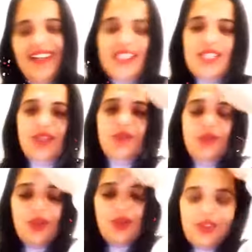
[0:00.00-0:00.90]
so the
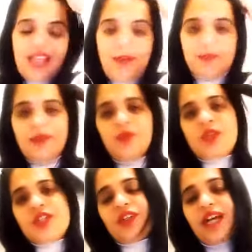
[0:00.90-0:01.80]
more you tap them,
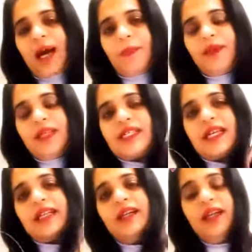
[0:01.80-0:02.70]
what's going to happen is
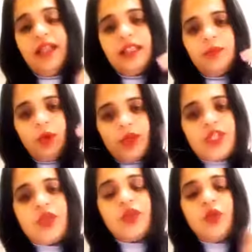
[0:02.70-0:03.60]
that the more
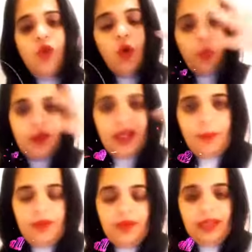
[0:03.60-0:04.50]
it's going to open up.